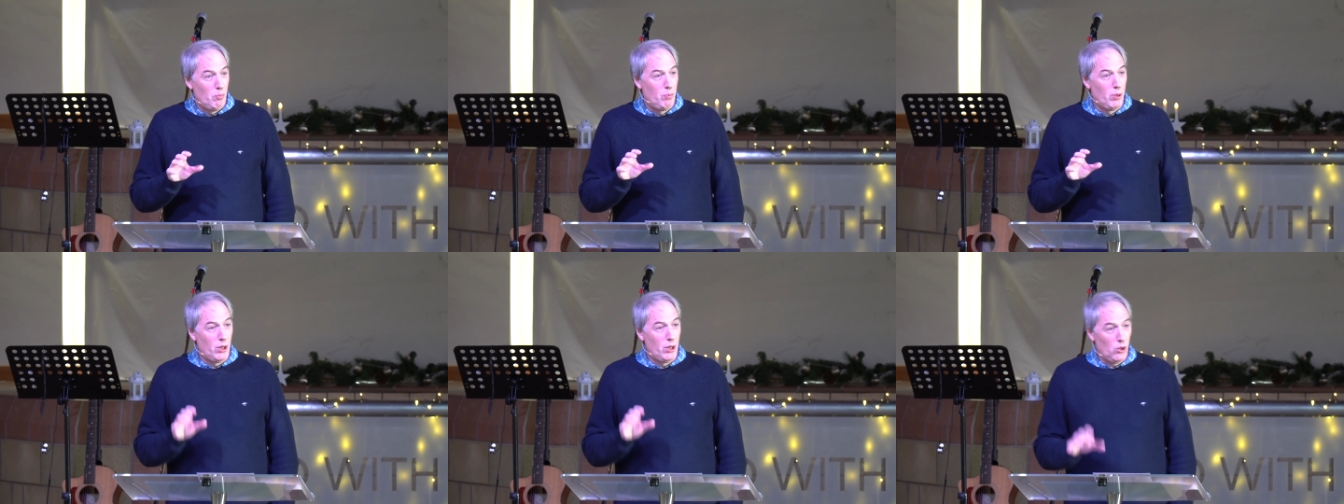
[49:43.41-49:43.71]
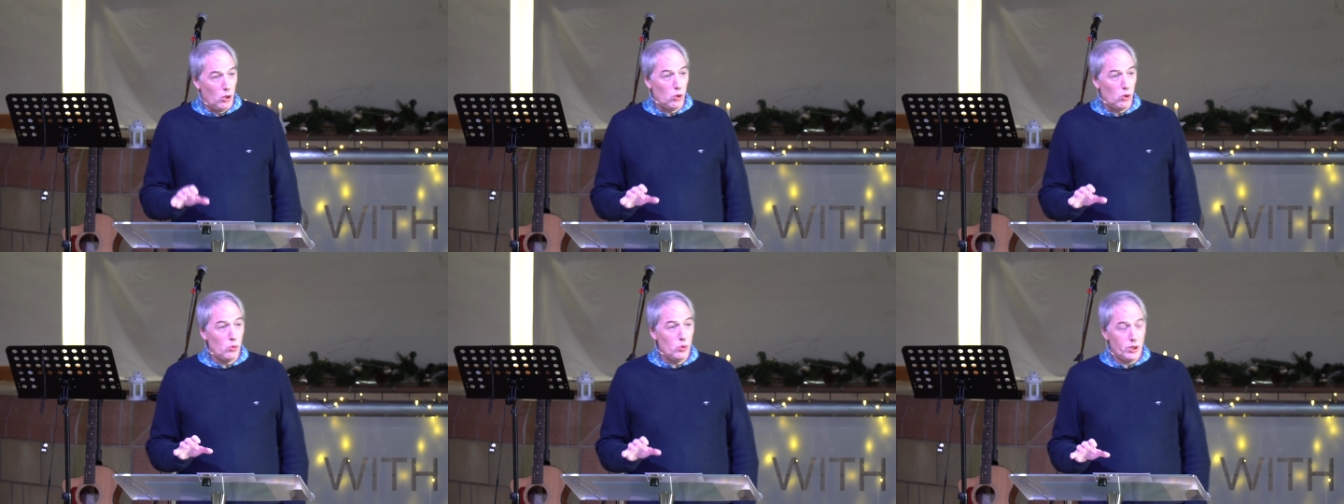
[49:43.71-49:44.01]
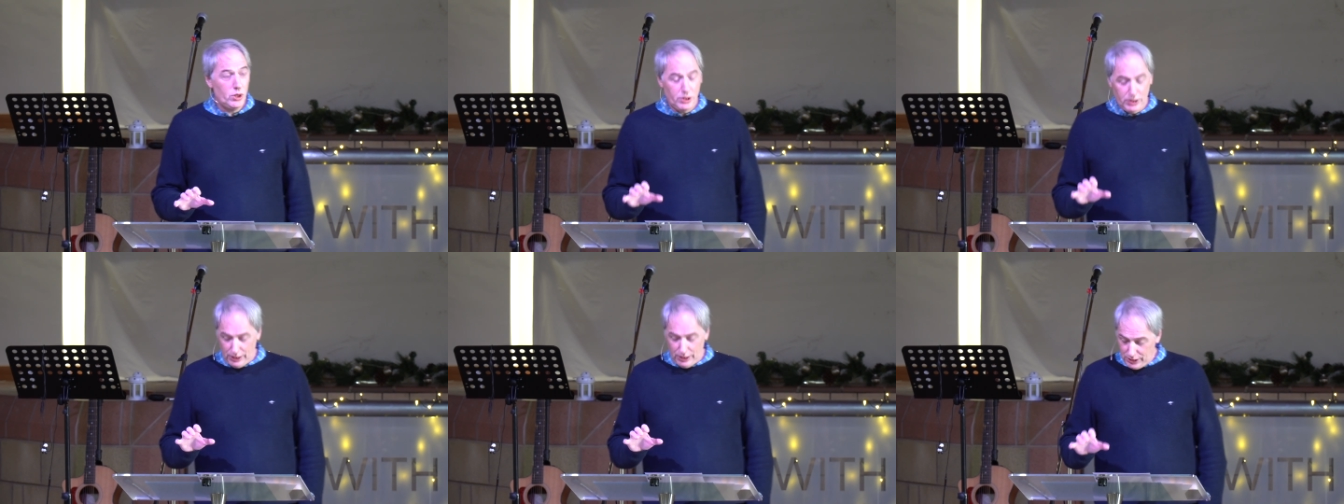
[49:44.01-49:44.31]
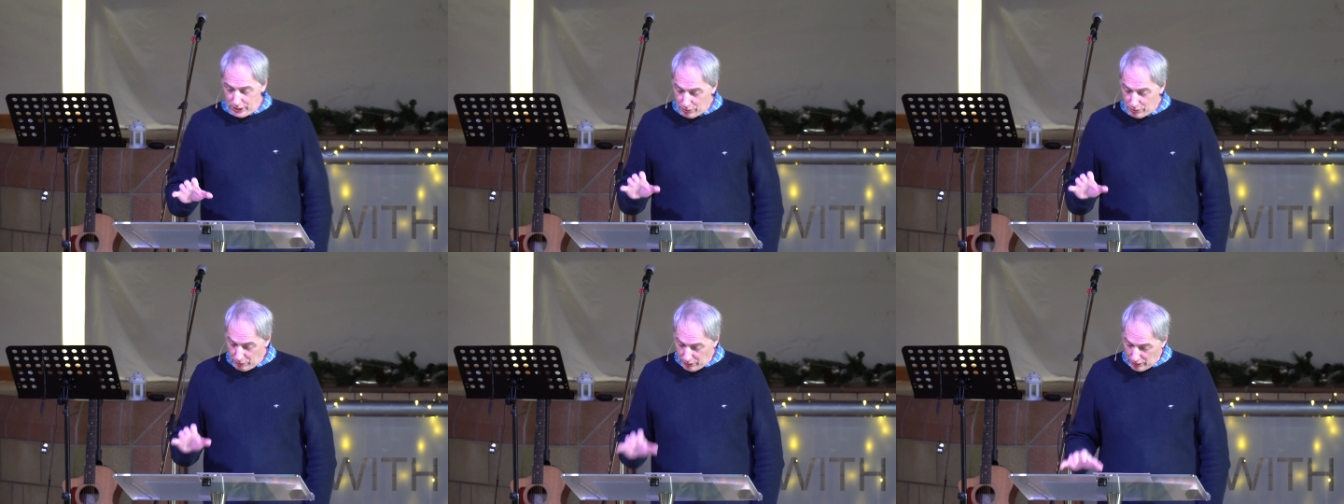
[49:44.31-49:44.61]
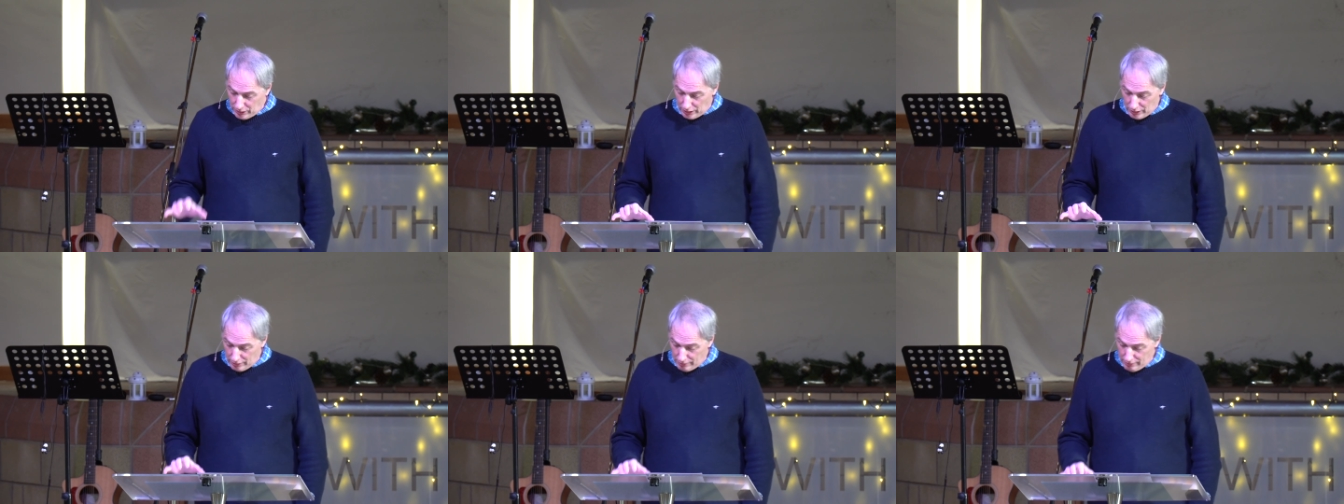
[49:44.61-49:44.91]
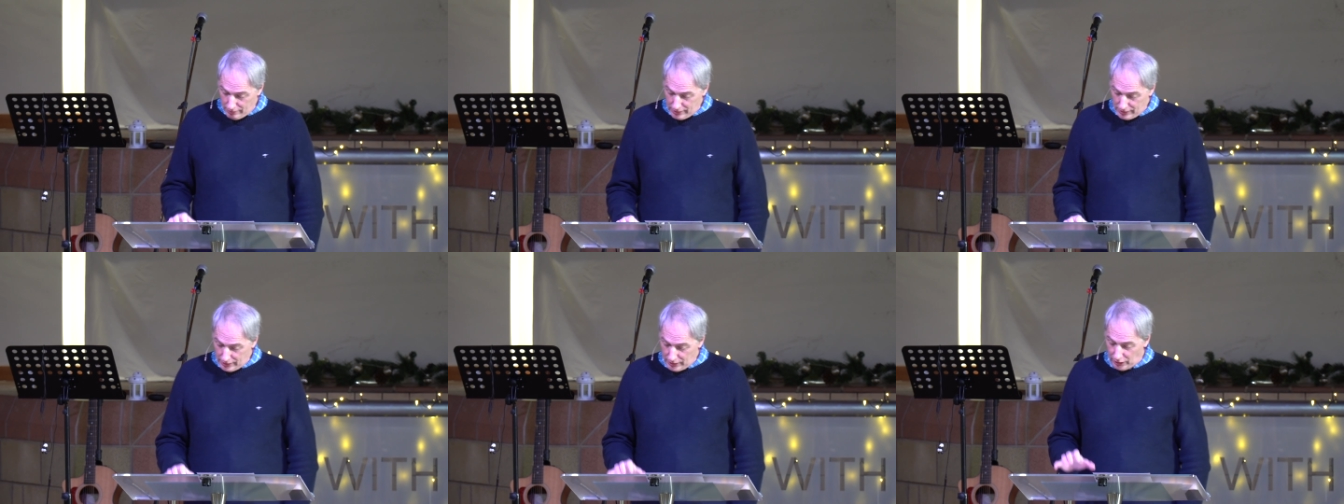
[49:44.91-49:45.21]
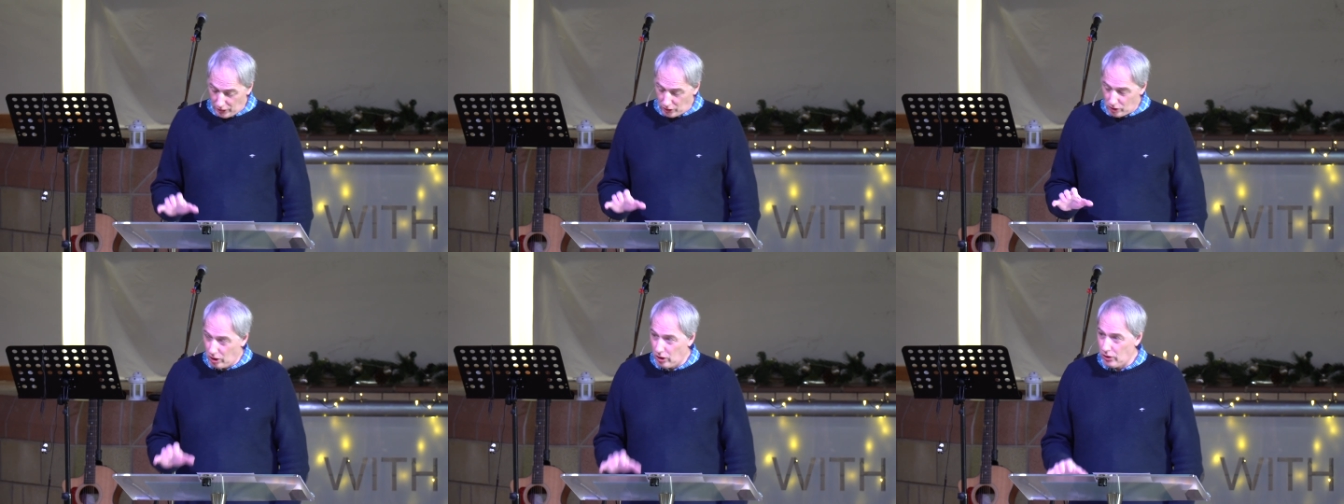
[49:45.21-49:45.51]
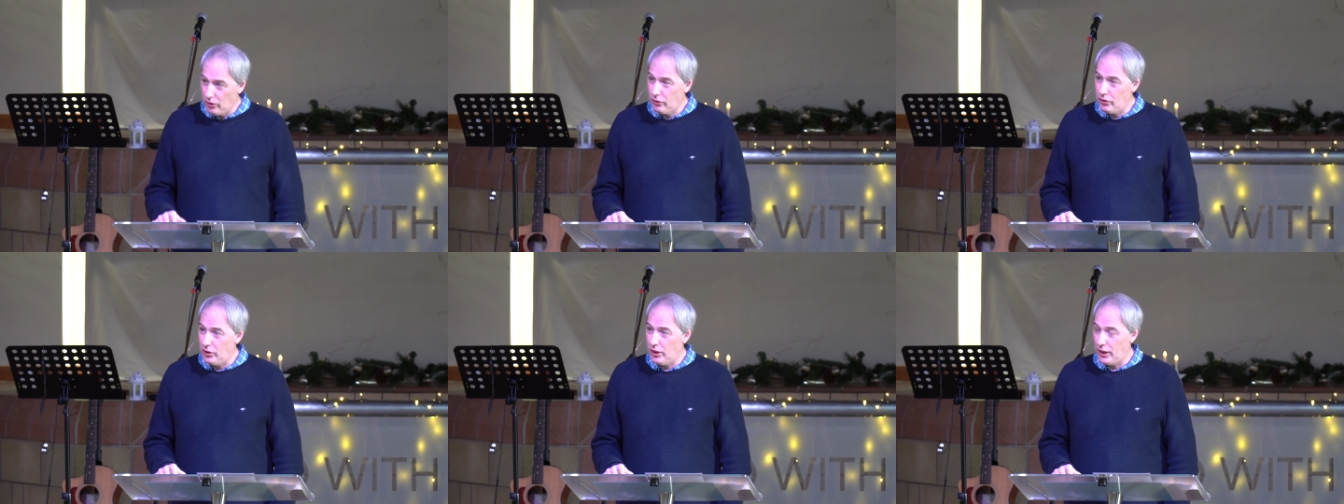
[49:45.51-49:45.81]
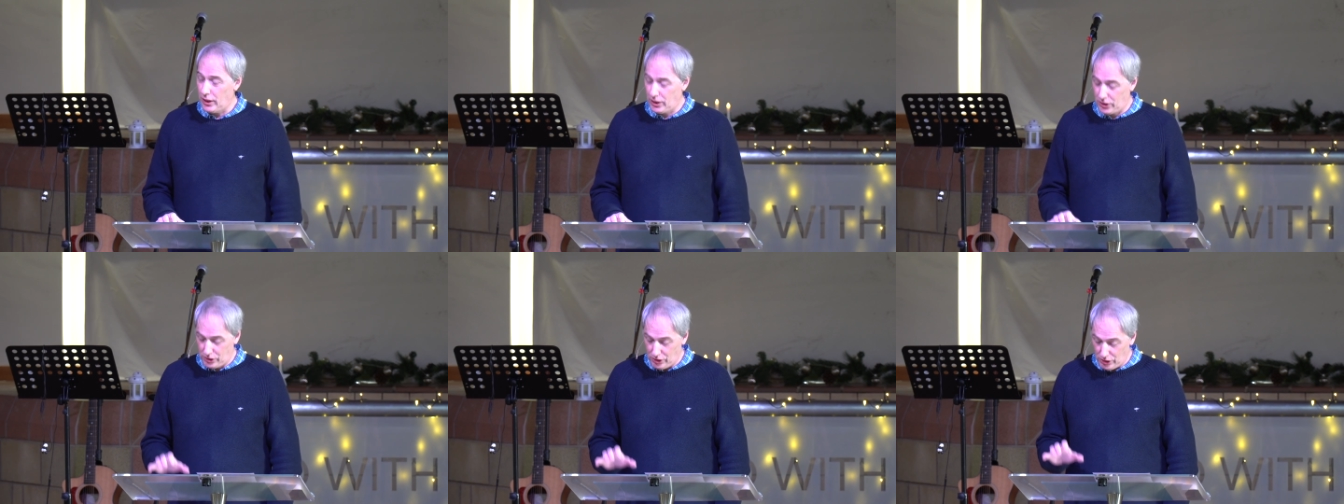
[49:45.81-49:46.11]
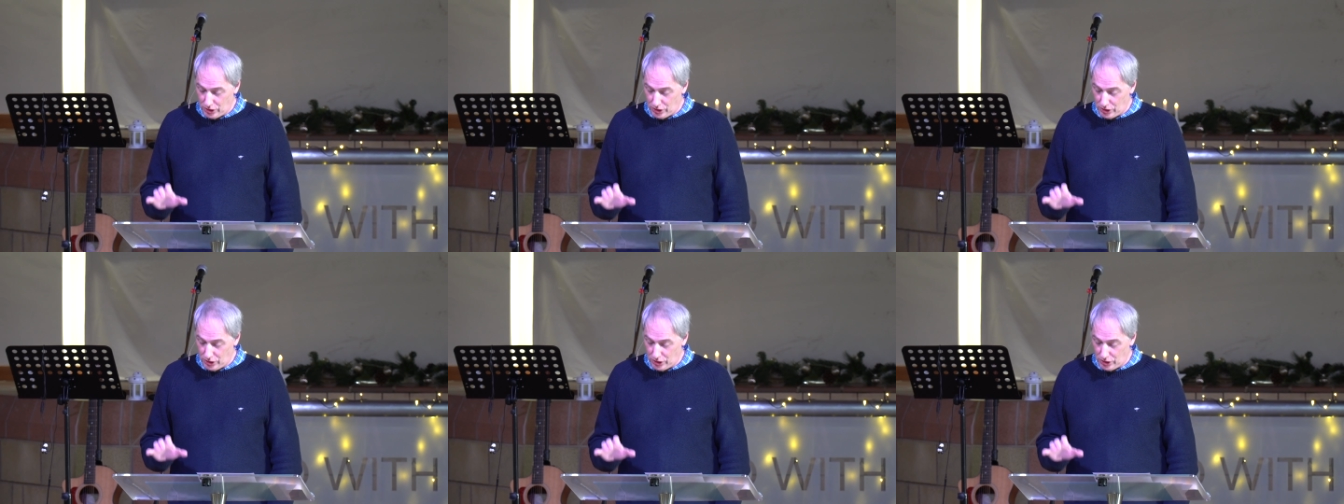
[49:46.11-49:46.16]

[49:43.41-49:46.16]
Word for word: But it always needs to be done in the context